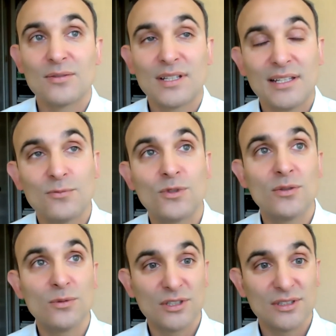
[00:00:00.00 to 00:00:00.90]

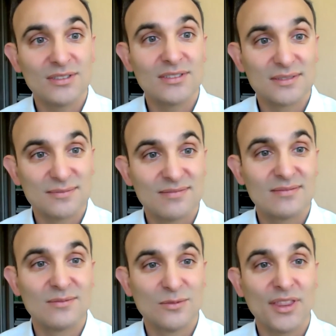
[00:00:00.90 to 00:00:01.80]
real world,
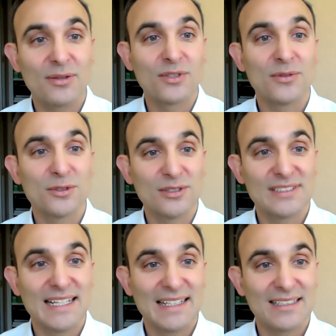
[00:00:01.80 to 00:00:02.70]
with the real world
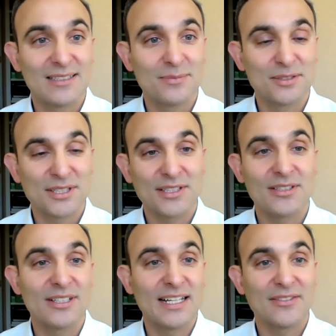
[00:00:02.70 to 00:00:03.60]
data,
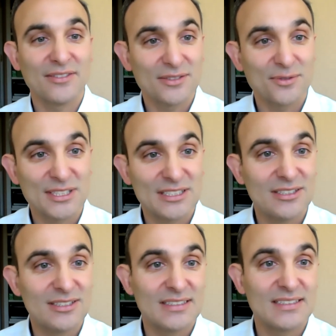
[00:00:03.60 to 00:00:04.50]
particularly out of
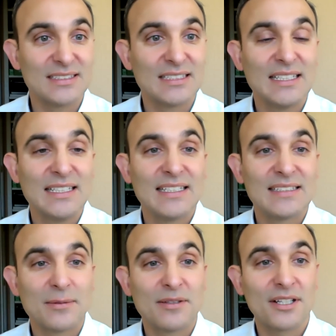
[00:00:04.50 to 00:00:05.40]
Israel and
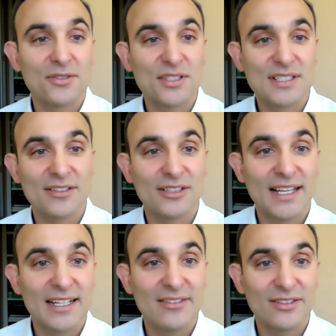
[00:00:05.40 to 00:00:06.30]
some of the countries that are
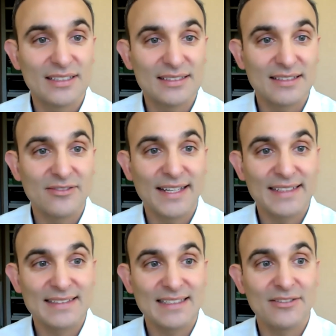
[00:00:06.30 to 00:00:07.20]
ahead of us in the
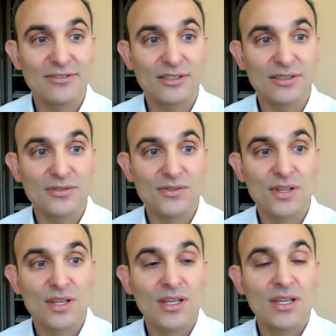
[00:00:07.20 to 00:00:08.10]
vaccine efforts,
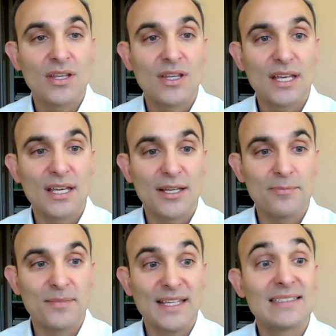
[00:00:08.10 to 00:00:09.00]

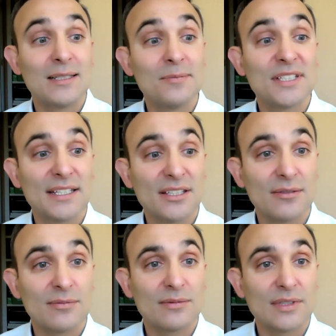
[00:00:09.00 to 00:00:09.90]
it seems like
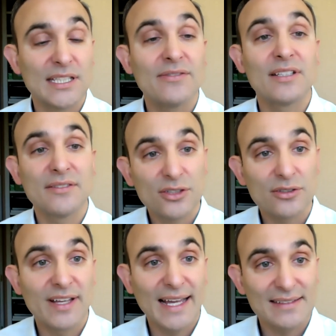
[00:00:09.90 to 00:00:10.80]
even if you're
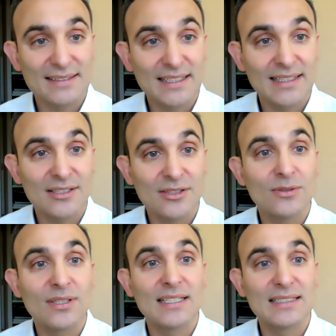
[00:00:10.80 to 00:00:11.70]
vaccinated, you
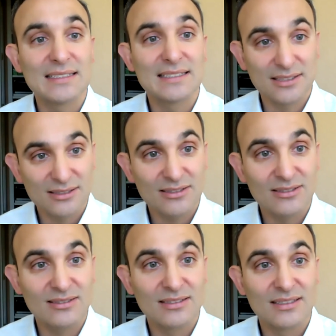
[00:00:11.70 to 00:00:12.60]
can still